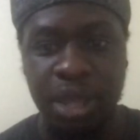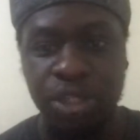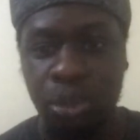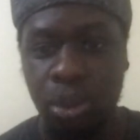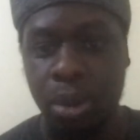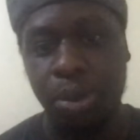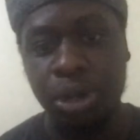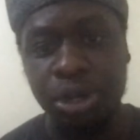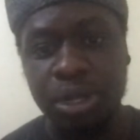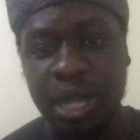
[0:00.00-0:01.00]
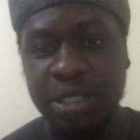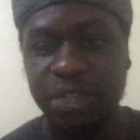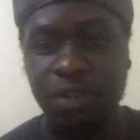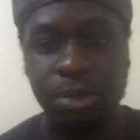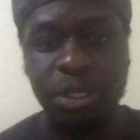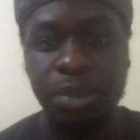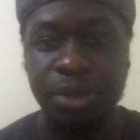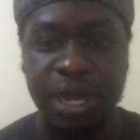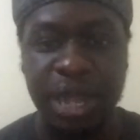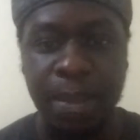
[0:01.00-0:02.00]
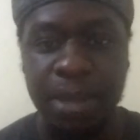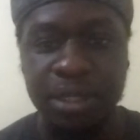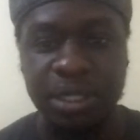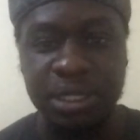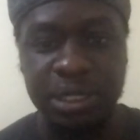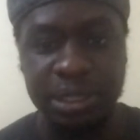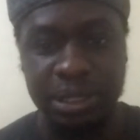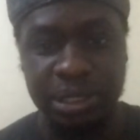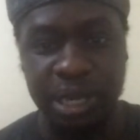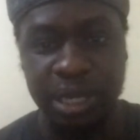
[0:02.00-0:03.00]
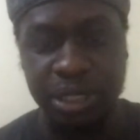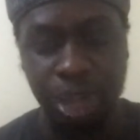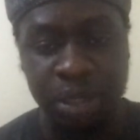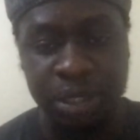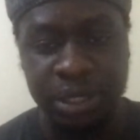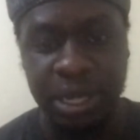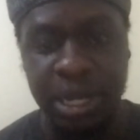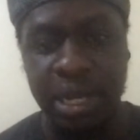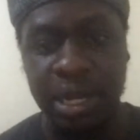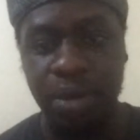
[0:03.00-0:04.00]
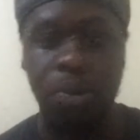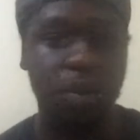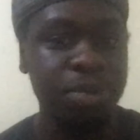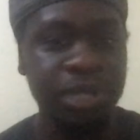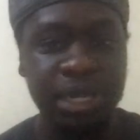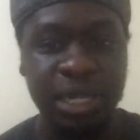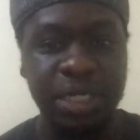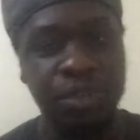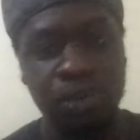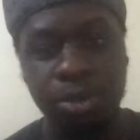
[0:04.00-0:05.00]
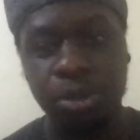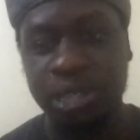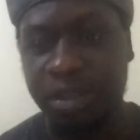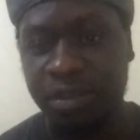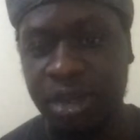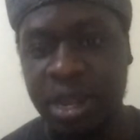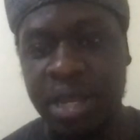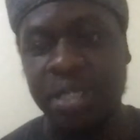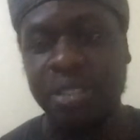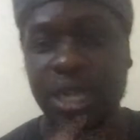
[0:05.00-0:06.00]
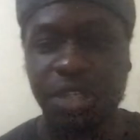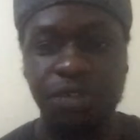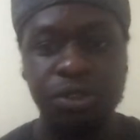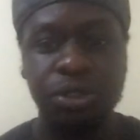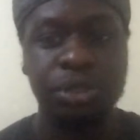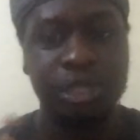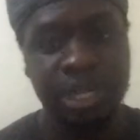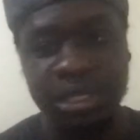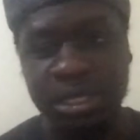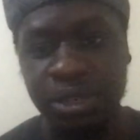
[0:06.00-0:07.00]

So Google has developed some really amazing docs or website that is web.dev/Fugu status.